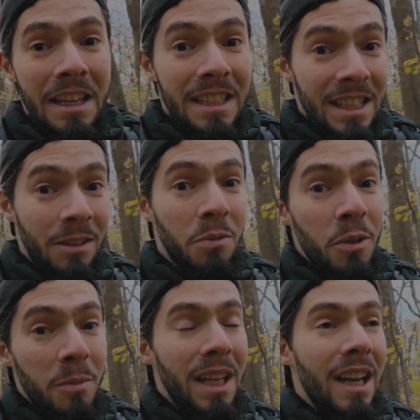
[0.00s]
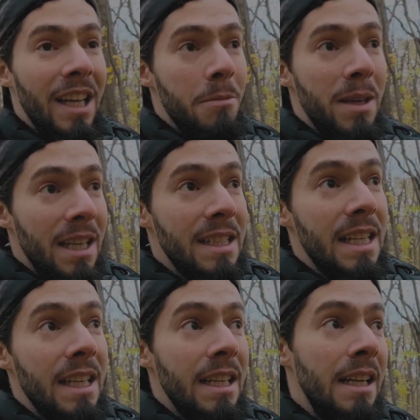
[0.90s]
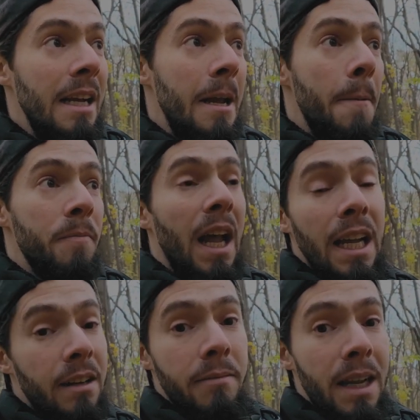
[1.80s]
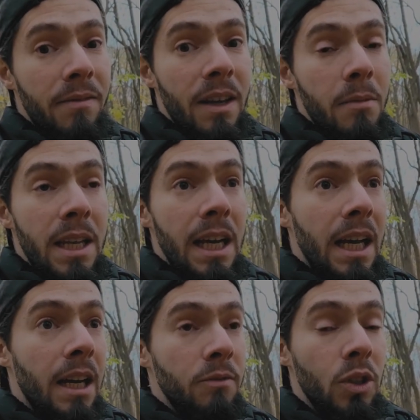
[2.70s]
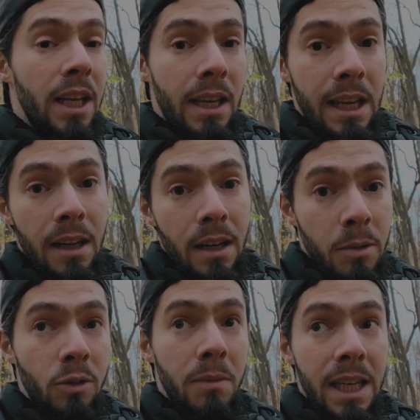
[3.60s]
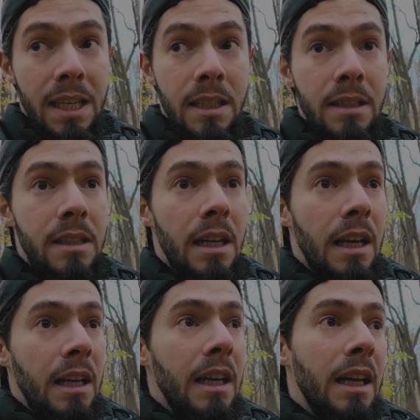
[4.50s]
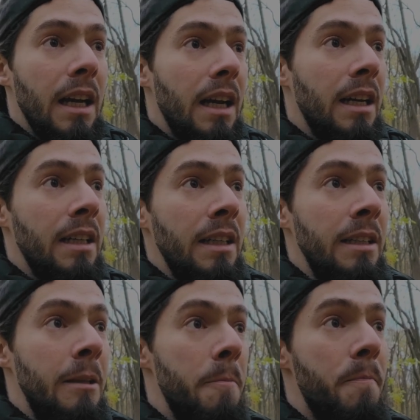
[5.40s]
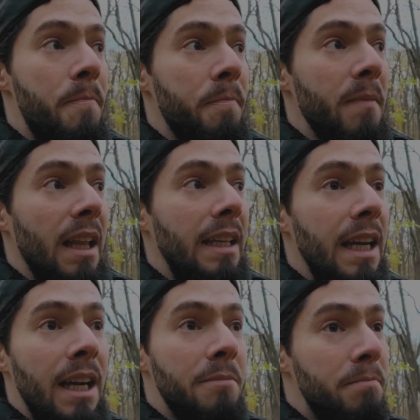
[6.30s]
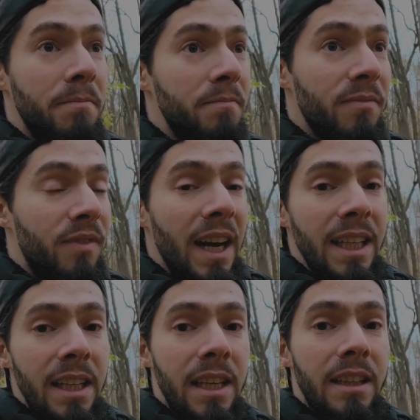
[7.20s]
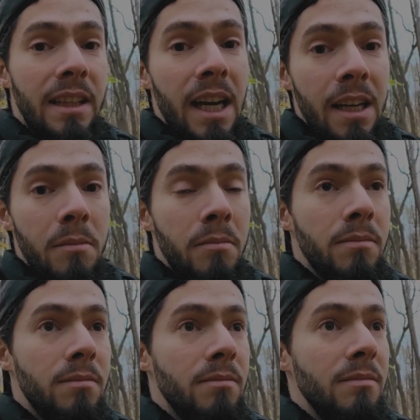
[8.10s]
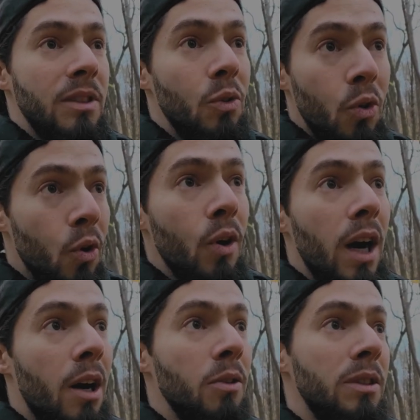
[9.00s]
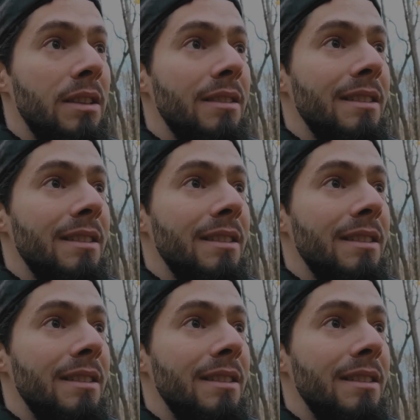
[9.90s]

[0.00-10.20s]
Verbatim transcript: it's not for me like being single. I have my family. I have to take care about my kids. And yeah, finding time to go out,